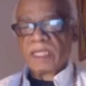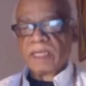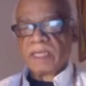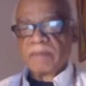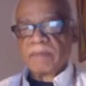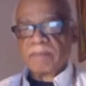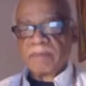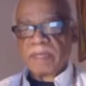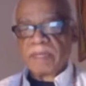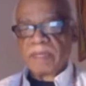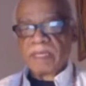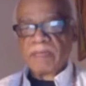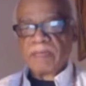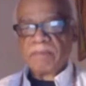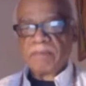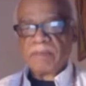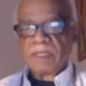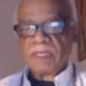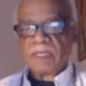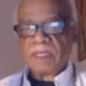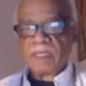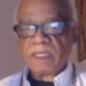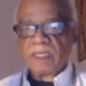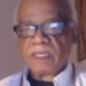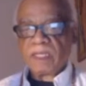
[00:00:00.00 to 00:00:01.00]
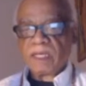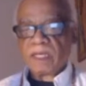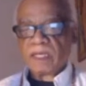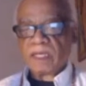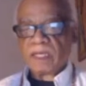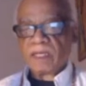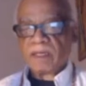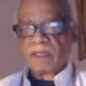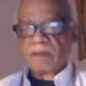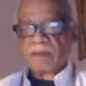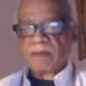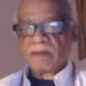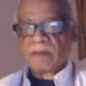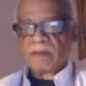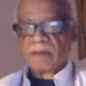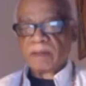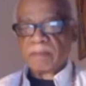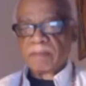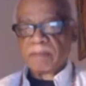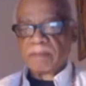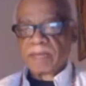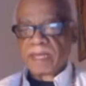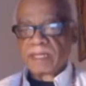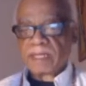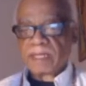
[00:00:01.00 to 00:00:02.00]
it may be
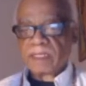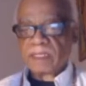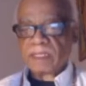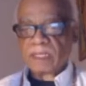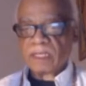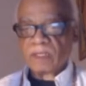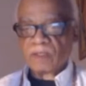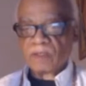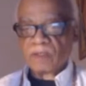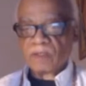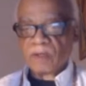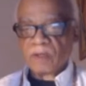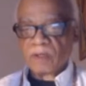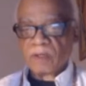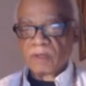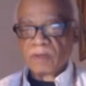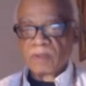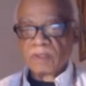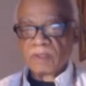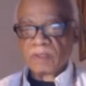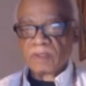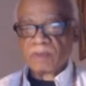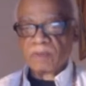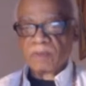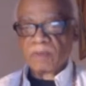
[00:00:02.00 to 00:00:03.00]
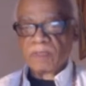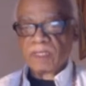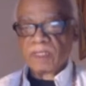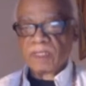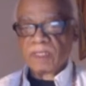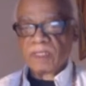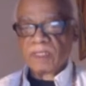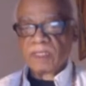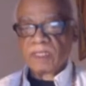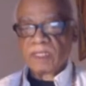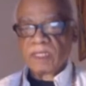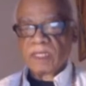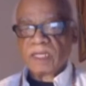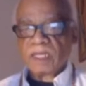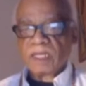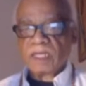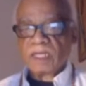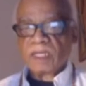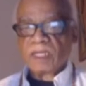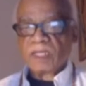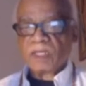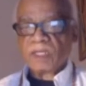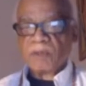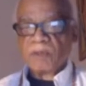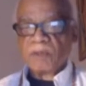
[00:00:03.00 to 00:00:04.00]
a battle that you're not going to win.
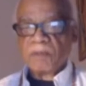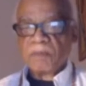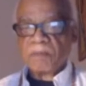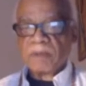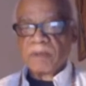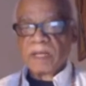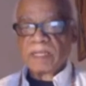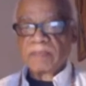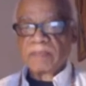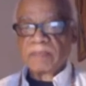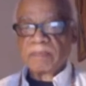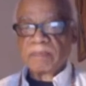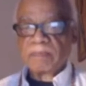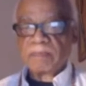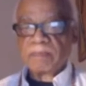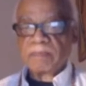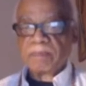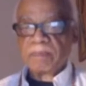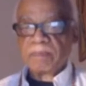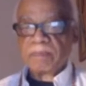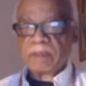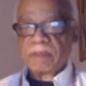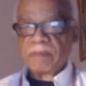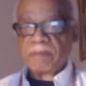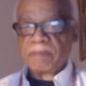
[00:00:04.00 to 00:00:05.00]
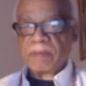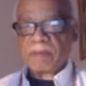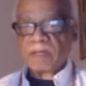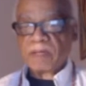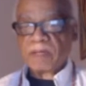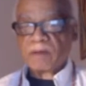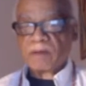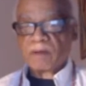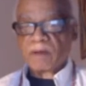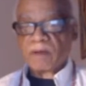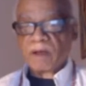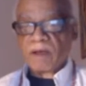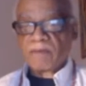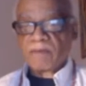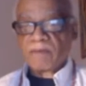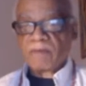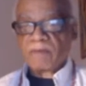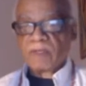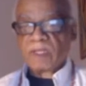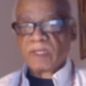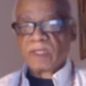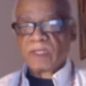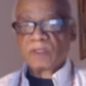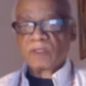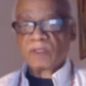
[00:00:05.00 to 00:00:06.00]
You might be better off
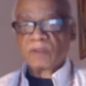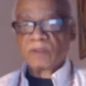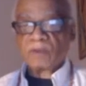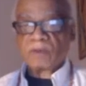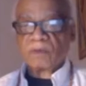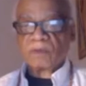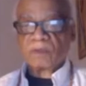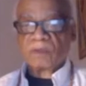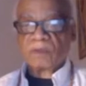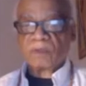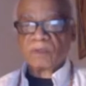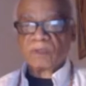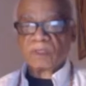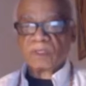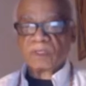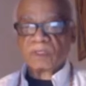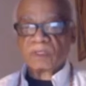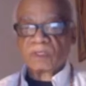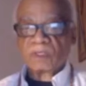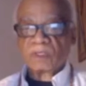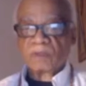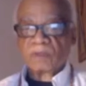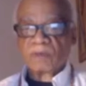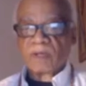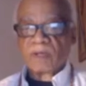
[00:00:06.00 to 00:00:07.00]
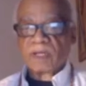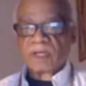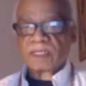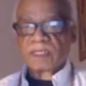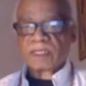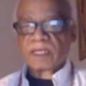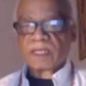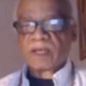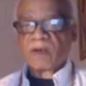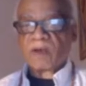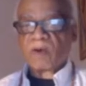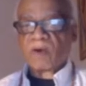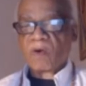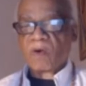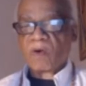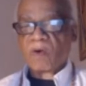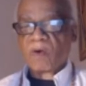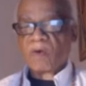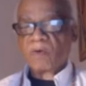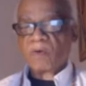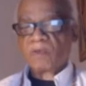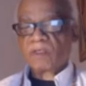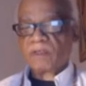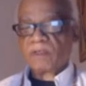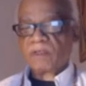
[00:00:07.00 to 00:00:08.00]
to construct a
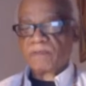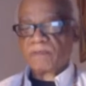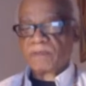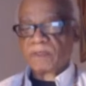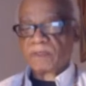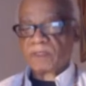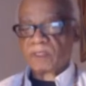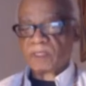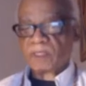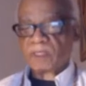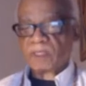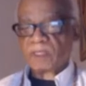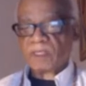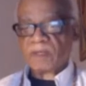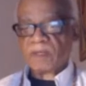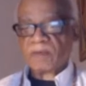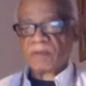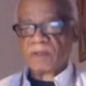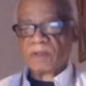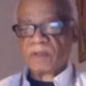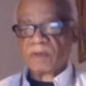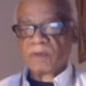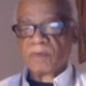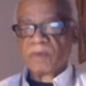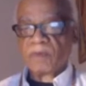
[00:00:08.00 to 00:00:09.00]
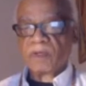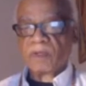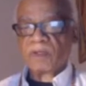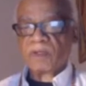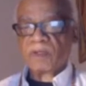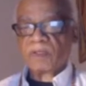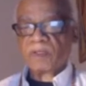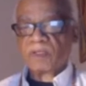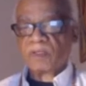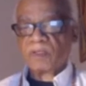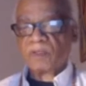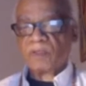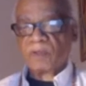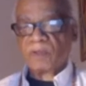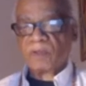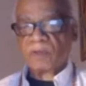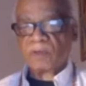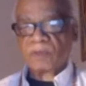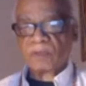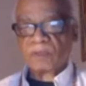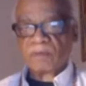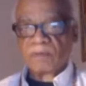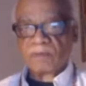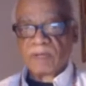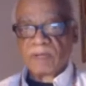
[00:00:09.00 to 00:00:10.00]
whole different scenario where you
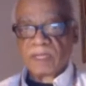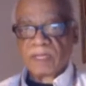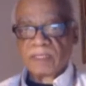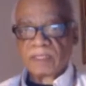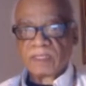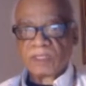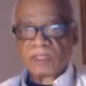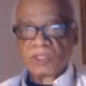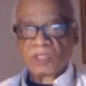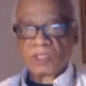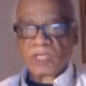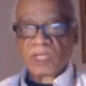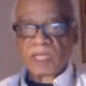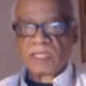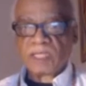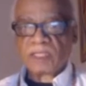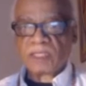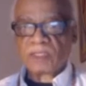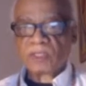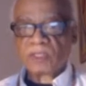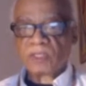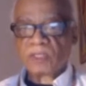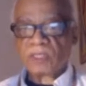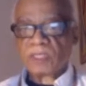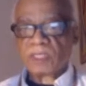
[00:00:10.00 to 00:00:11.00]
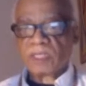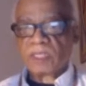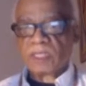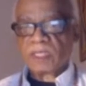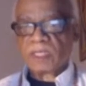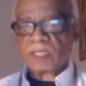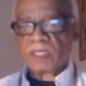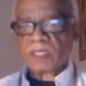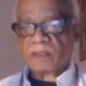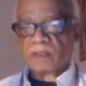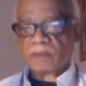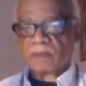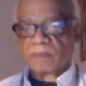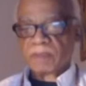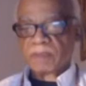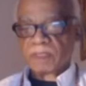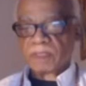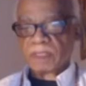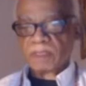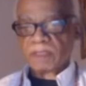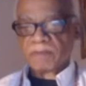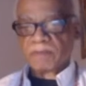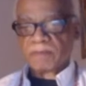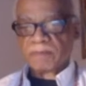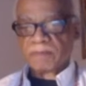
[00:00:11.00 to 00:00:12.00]
don't directly challenge their
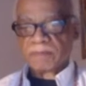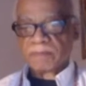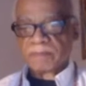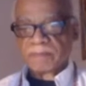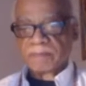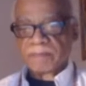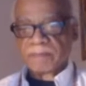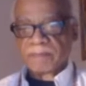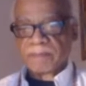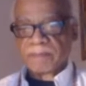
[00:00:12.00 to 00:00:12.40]
belief.